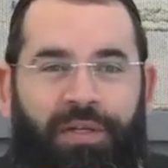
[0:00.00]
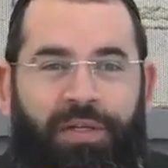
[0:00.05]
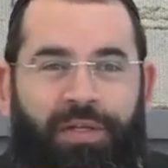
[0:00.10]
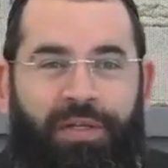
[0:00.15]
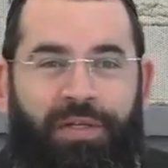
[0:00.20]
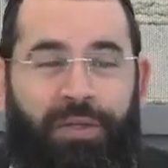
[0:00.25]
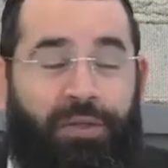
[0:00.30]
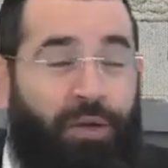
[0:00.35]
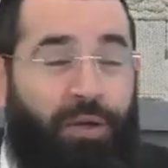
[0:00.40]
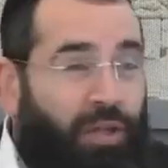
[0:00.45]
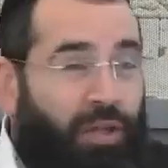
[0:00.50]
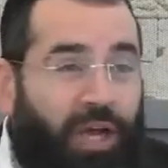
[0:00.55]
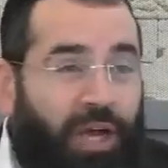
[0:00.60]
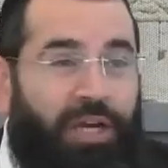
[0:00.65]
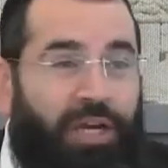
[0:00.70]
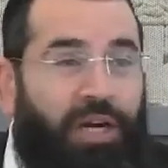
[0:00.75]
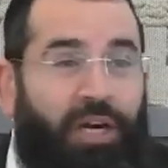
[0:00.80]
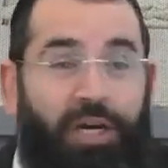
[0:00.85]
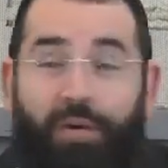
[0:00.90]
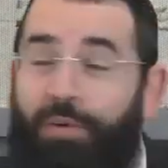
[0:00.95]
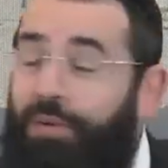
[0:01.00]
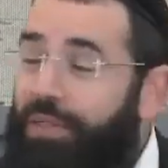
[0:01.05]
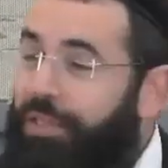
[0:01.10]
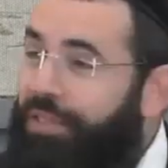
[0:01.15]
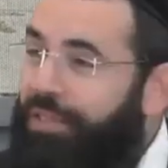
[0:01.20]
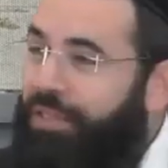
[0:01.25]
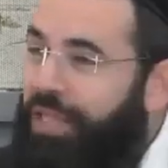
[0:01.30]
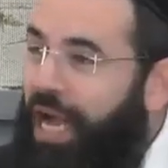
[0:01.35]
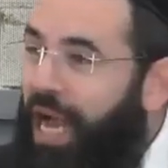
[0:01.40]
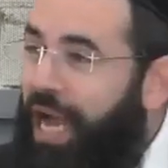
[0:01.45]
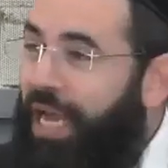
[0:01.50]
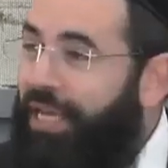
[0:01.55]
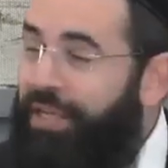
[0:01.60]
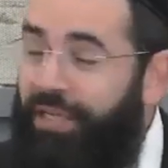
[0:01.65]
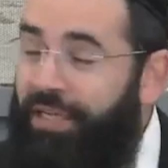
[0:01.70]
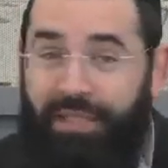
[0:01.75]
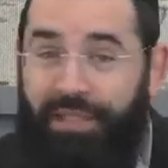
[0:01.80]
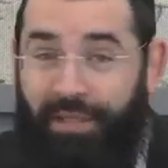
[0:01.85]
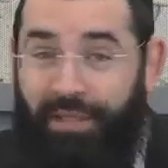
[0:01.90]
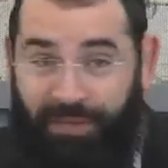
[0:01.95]
You no longer are going to
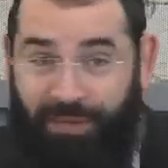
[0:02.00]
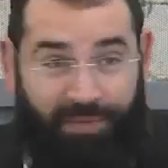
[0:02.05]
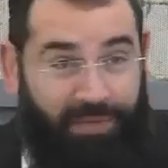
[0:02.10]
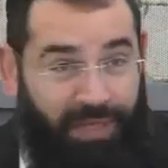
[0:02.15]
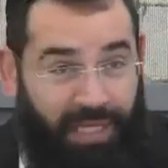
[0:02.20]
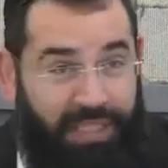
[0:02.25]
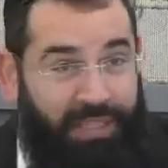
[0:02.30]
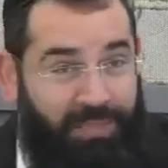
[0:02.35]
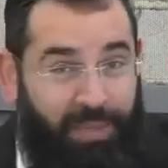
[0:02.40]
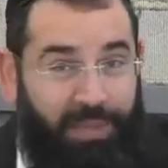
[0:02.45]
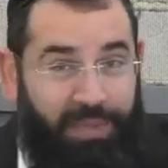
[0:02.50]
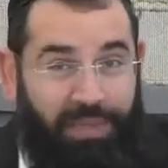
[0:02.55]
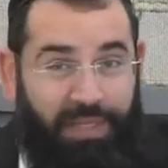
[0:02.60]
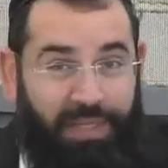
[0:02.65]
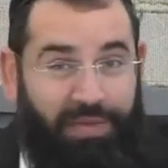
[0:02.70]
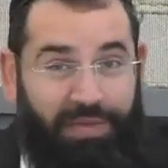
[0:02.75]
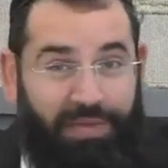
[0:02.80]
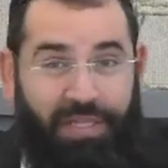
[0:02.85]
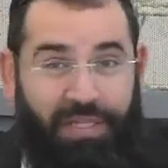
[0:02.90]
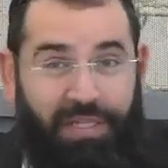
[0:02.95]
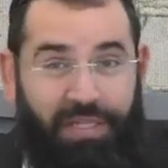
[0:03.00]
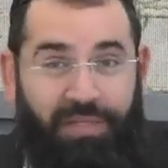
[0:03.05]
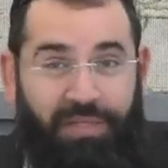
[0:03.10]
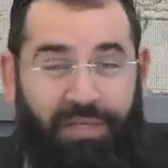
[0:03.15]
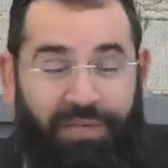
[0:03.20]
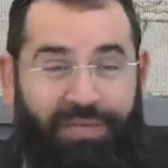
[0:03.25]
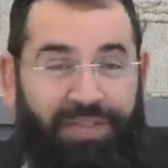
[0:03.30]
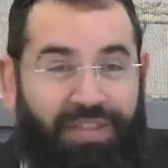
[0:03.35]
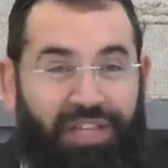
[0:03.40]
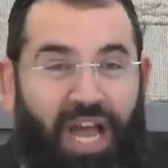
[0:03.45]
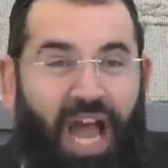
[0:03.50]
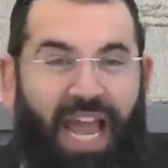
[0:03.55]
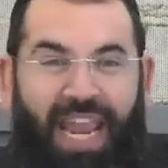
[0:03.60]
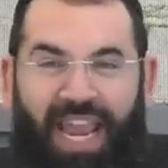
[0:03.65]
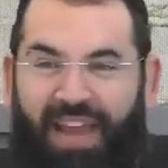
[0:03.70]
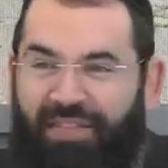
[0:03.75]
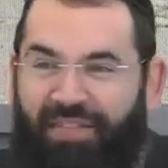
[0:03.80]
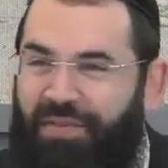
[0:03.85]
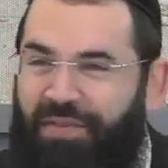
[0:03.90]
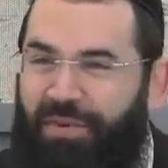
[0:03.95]
die. They were not supposed to even die
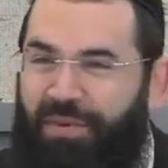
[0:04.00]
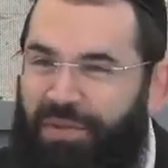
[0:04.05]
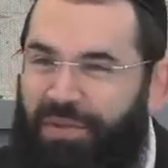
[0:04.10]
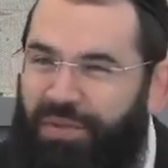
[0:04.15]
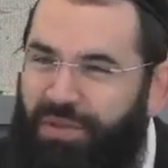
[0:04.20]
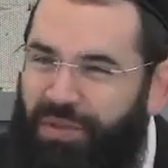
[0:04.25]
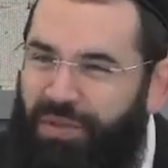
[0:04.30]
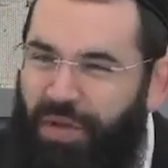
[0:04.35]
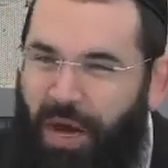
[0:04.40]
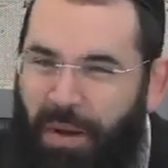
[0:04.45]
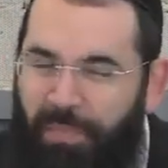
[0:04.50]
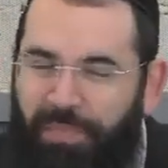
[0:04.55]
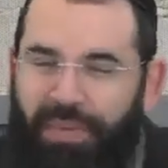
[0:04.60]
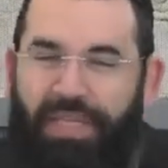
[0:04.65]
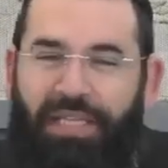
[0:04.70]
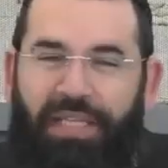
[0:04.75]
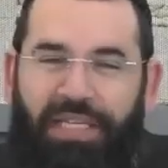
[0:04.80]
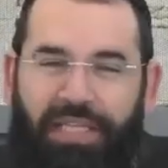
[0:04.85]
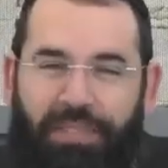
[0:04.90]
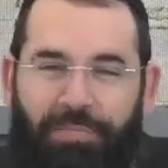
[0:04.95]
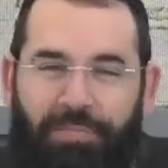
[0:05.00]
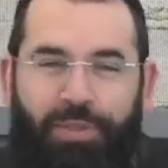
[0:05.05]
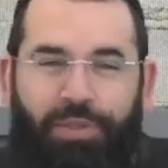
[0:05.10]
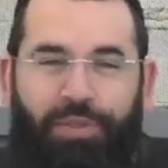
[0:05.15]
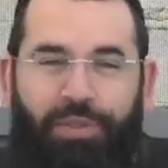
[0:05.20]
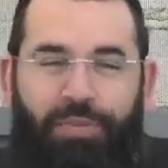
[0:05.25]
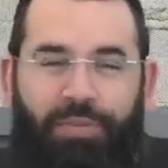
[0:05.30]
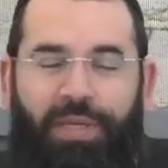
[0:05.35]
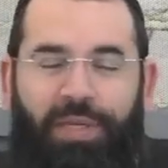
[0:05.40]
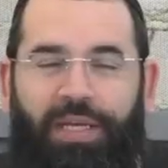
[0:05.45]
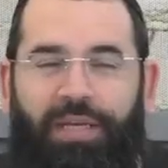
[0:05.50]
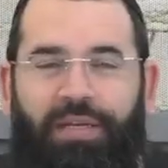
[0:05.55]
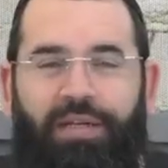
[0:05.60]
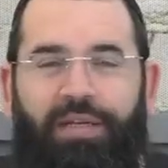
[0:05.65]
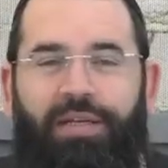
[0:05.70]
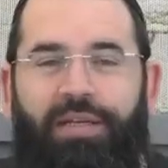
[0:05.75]
afterwards. It was completely spiritual being.